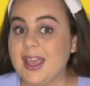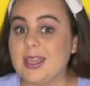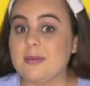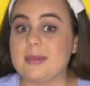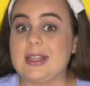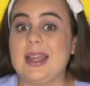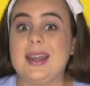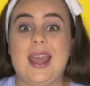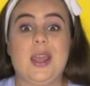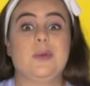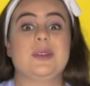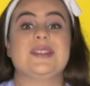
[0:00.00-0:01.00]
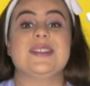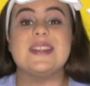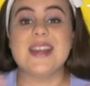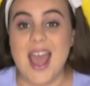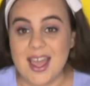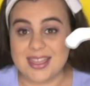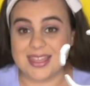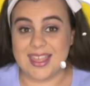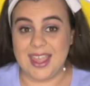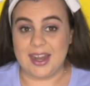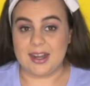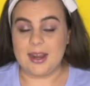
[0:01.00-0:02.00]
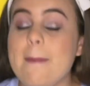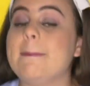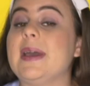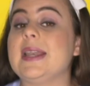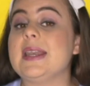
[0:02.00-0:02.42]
am glad I was not there, but